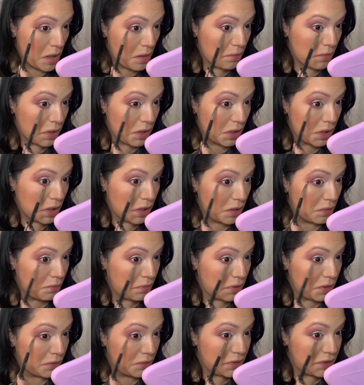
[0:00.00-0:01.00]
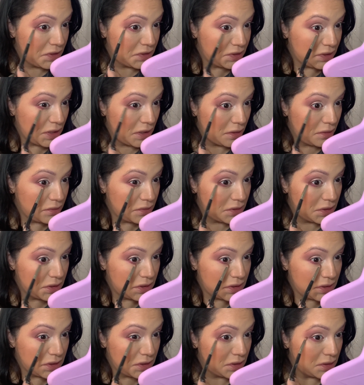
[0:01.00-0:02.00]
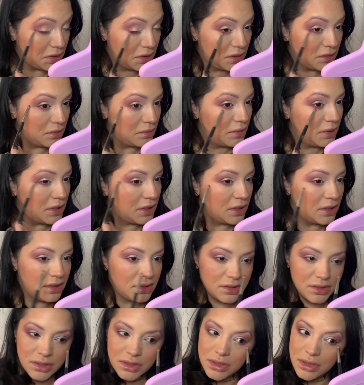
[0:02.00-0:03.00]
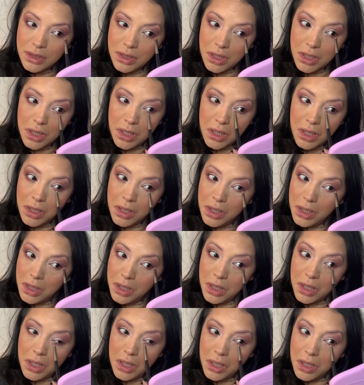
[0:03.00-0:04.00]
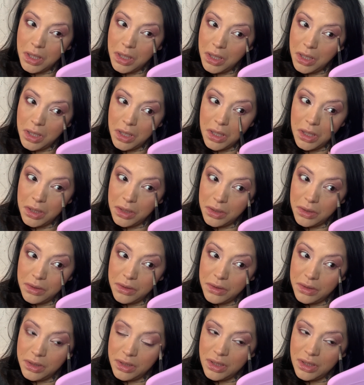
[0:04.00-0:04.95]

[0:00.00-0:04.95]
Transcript: I'm going to kind of blow this out just a little bit under the